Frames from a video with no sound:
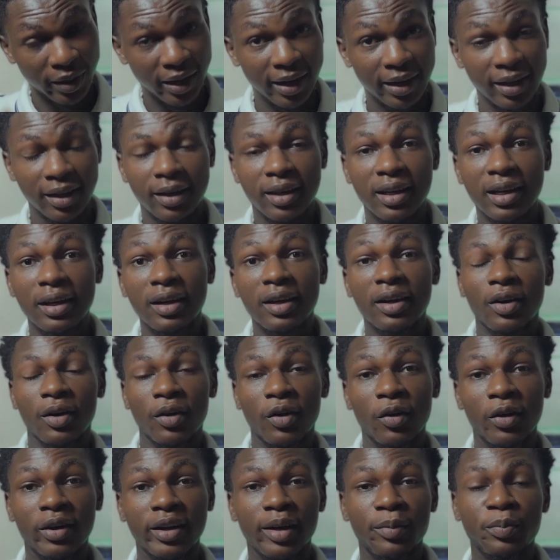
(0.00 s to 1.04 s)
by
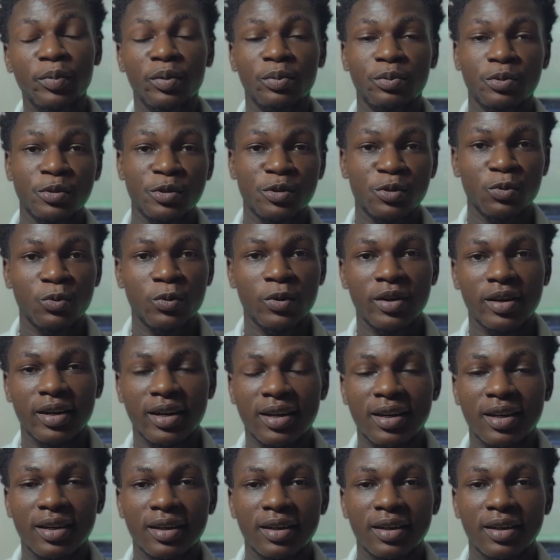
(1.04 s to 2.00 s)
other people's work.